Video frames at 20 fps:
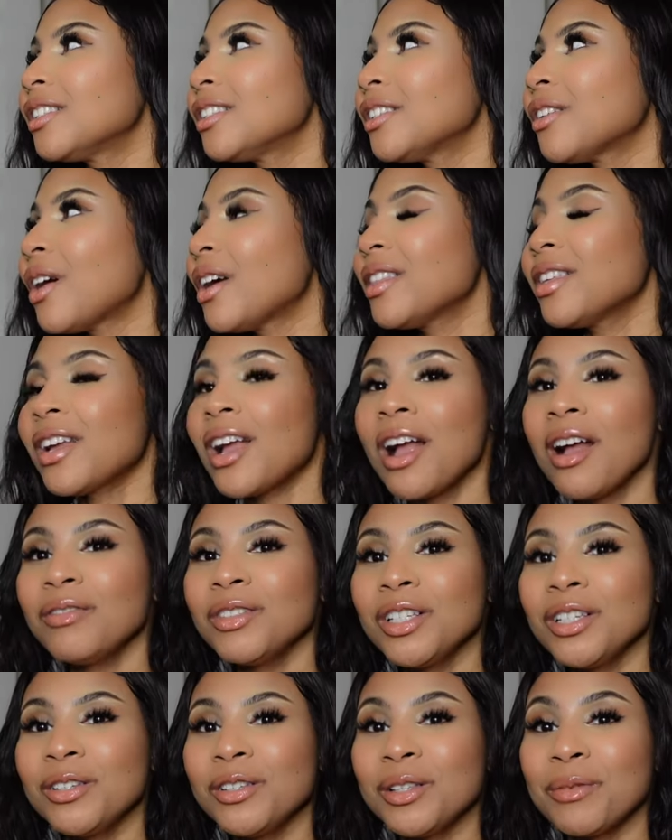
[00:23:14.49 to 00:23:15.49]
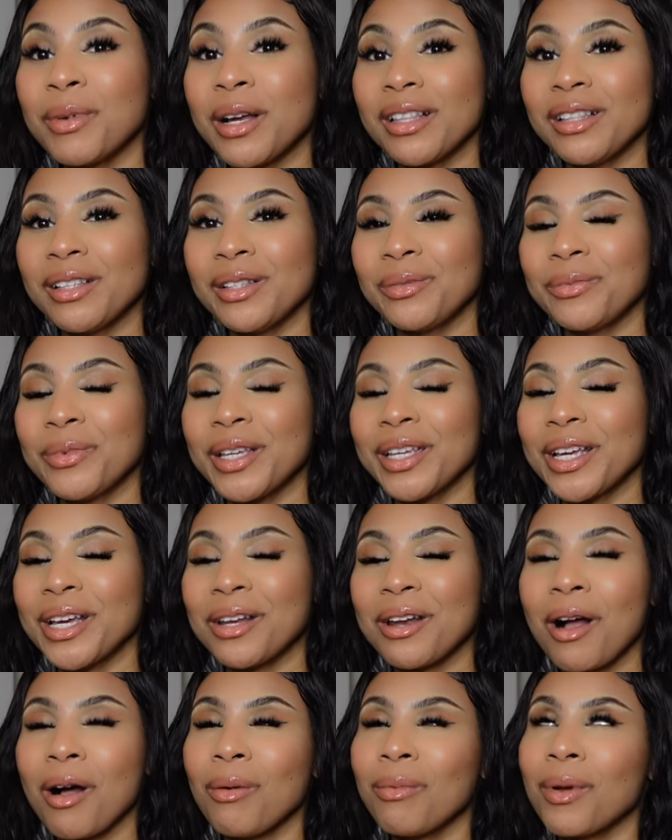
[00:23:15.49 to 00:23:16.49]
So I think I have to use it by this
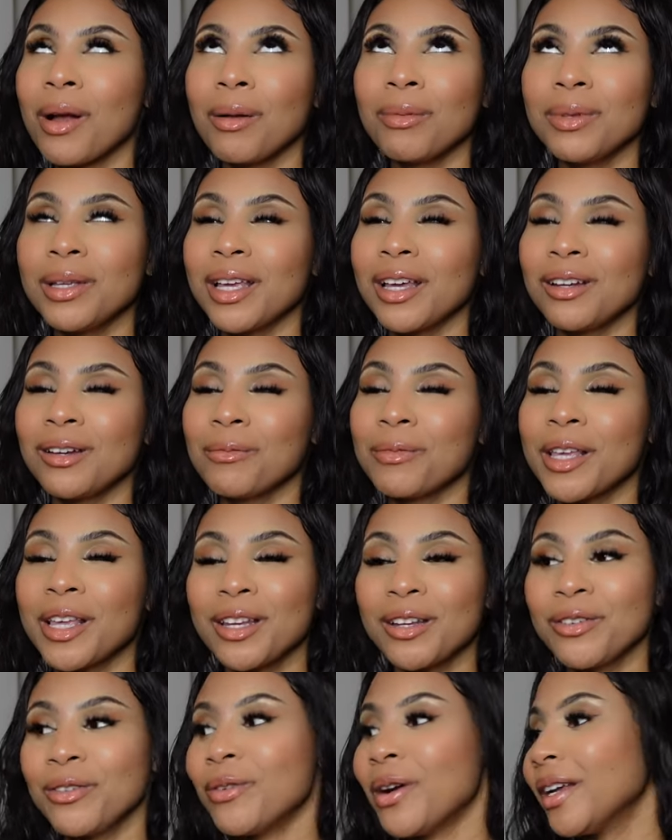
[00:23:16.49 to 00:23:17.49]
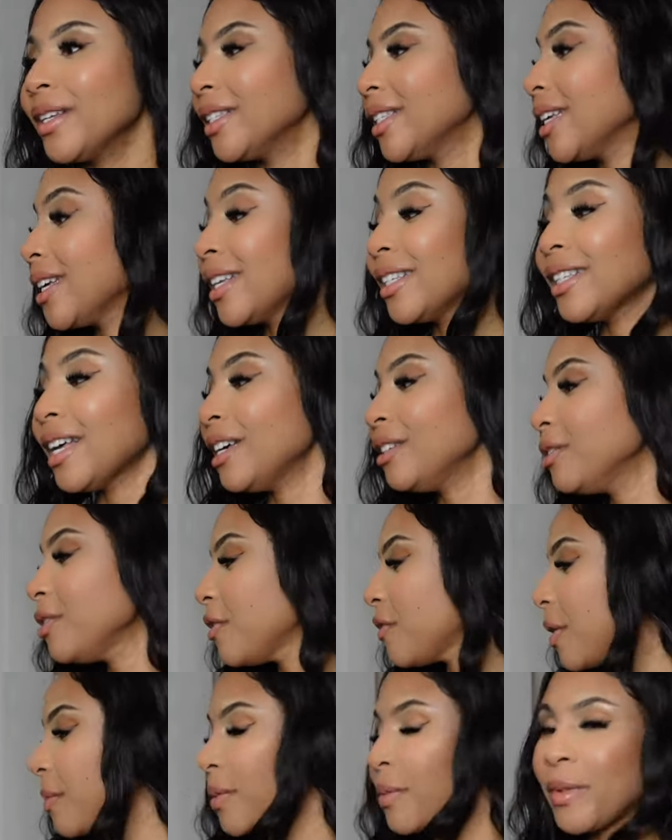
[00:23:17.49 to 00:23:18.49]
weekend. I'll probably end up getting new icing because I don't know
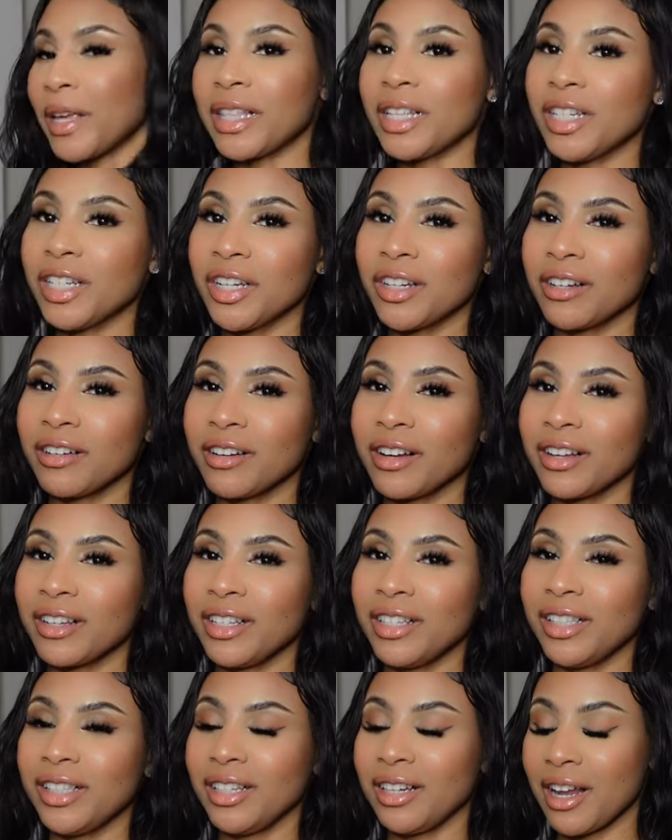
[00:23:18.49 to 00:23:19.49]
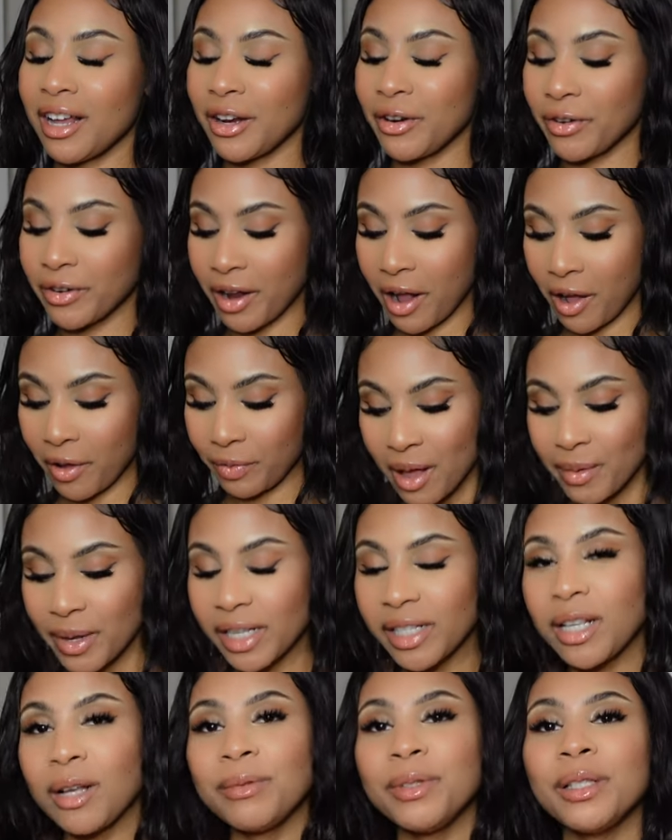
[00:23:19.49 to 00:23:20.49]
if I'm gonna make these sugar cookies tonight or not.
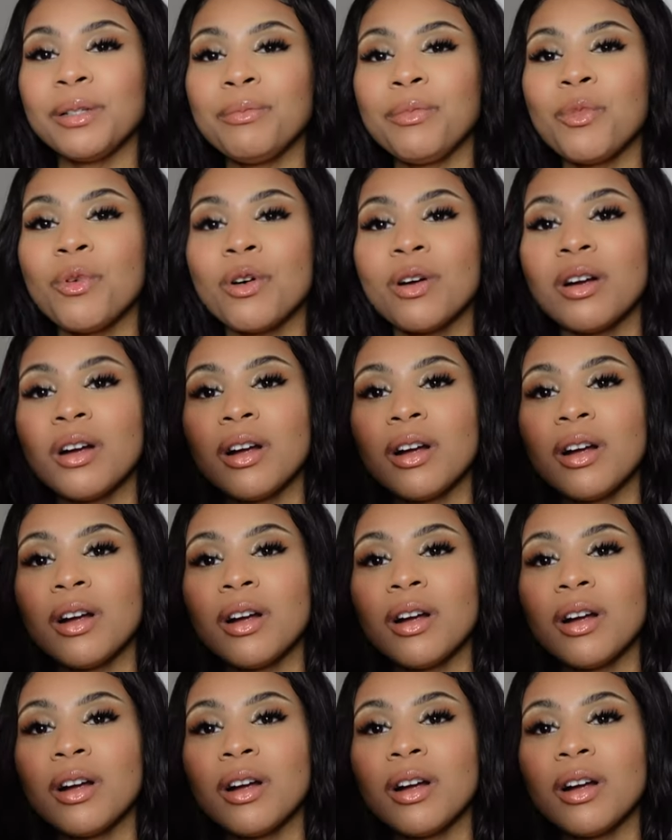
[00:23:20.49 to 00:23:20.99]
Picked up some more